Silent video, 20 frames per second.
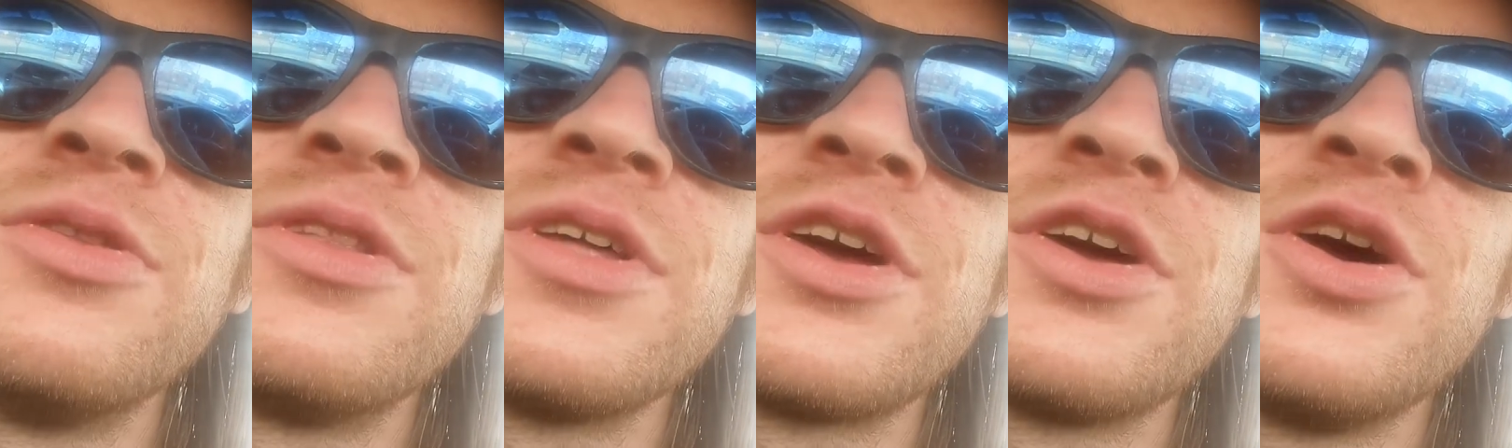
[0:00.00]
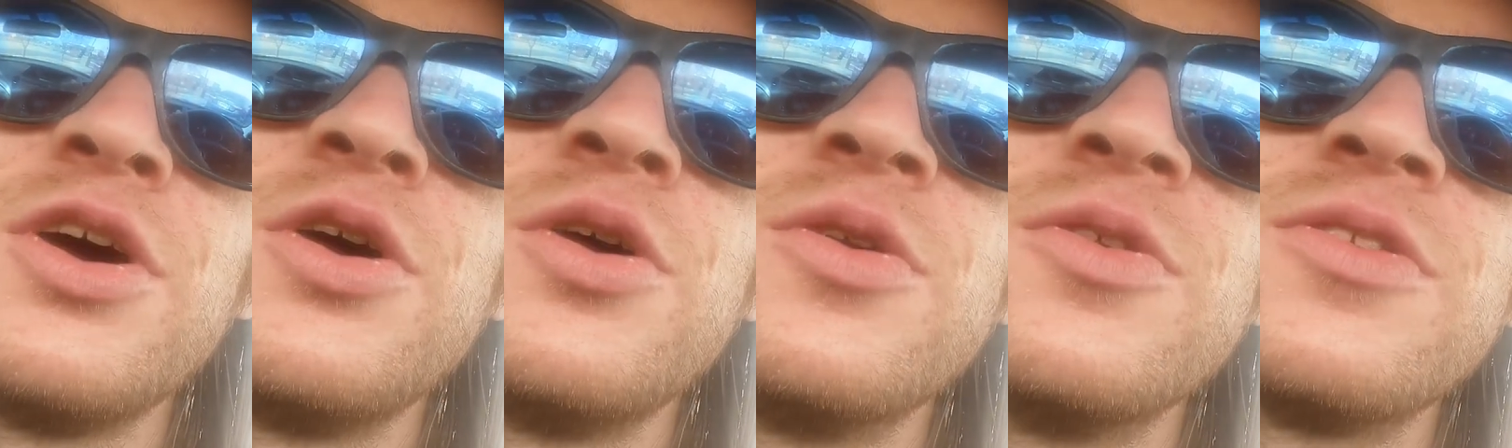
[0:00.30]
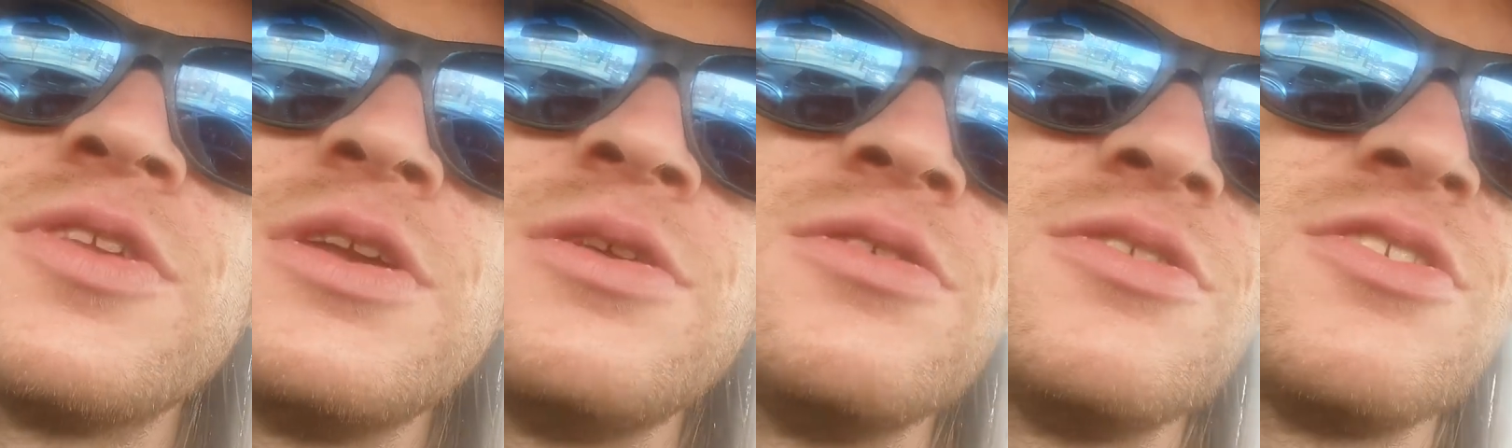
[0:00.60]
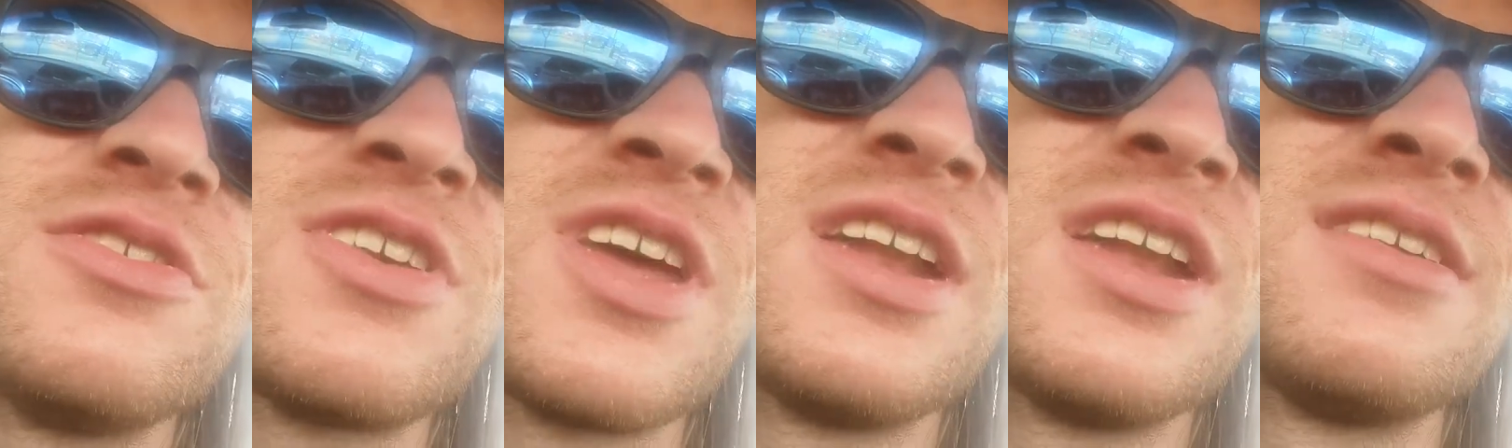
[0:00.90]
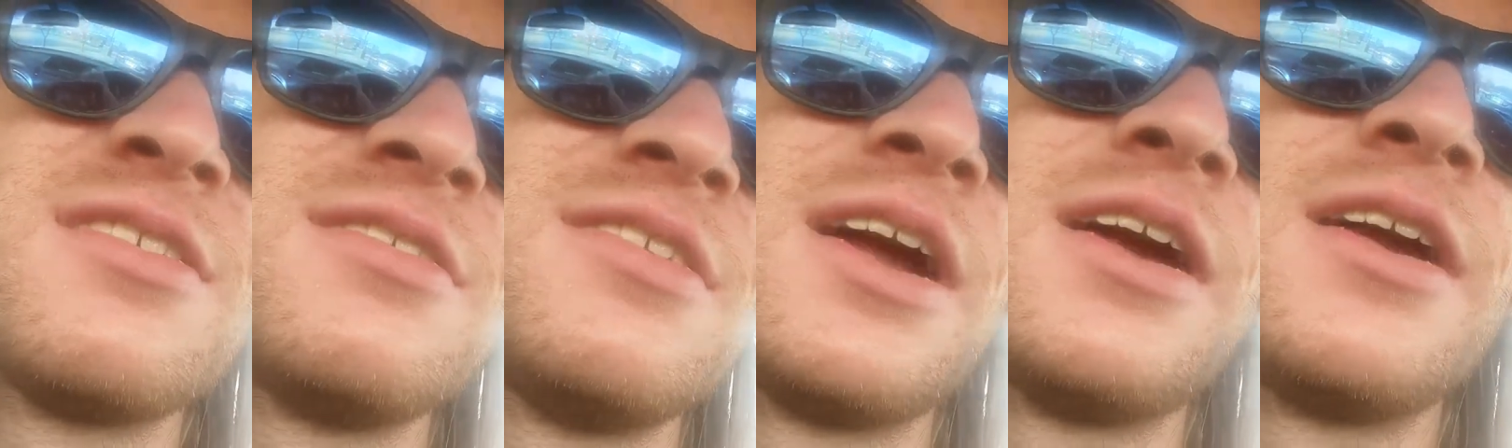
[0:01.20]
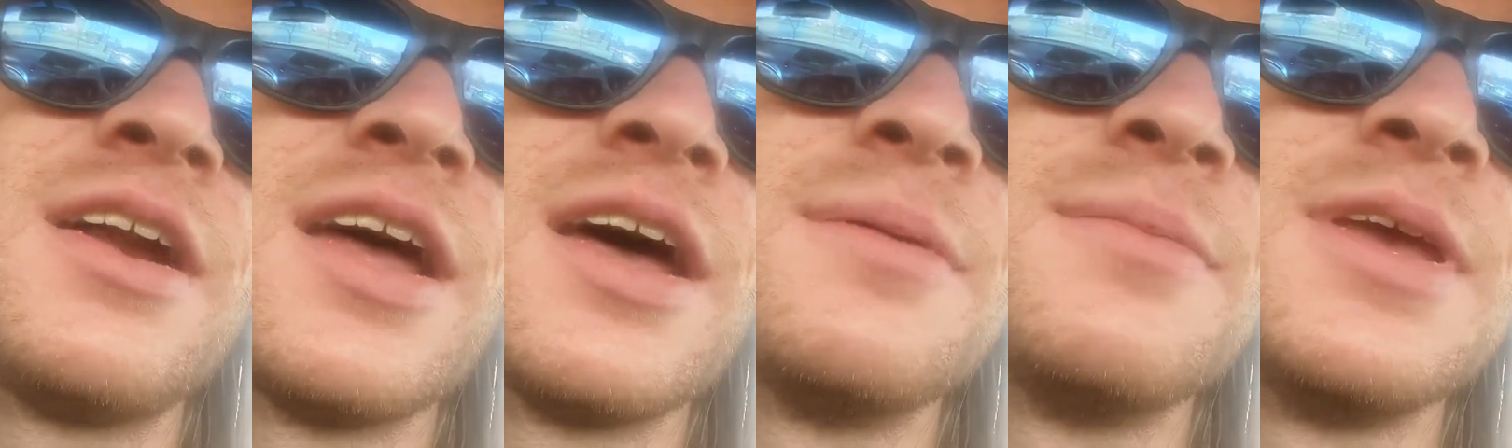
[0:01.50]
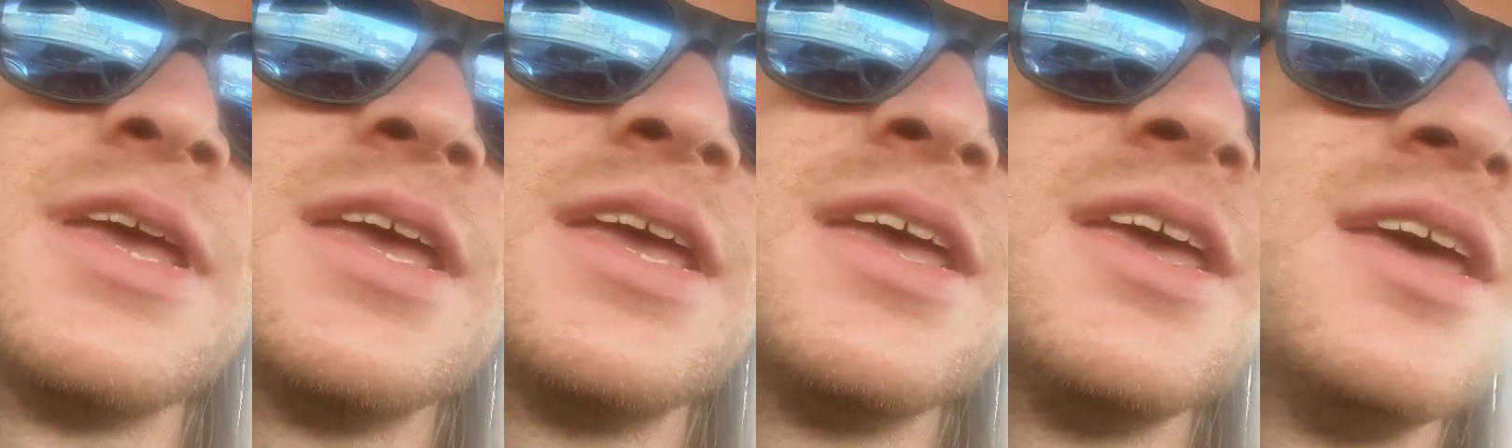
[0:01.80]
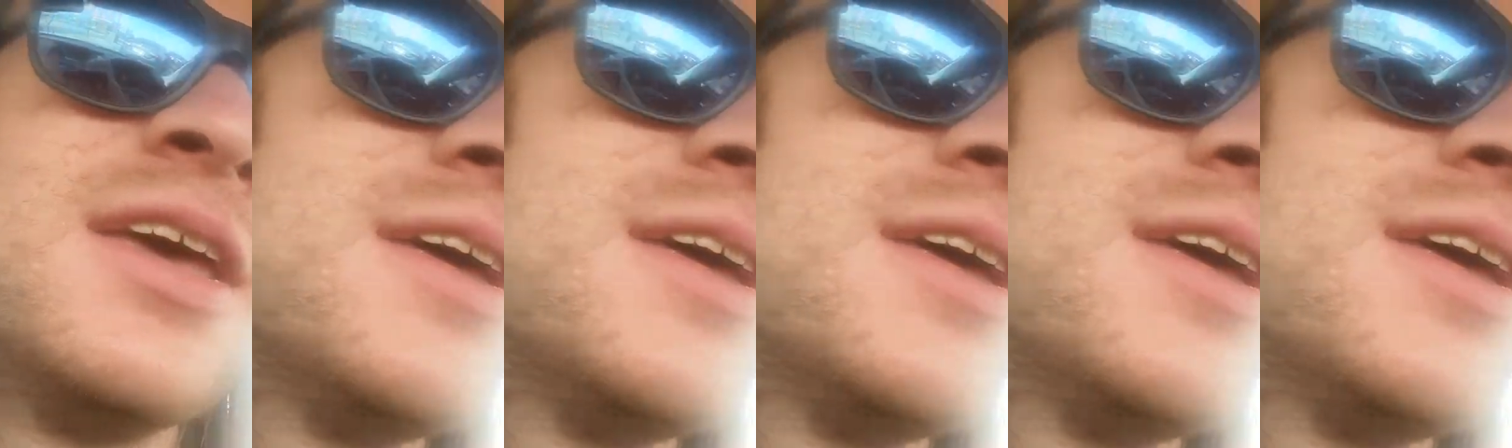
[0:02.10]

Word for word: the cones, and he was just kind of staring at me.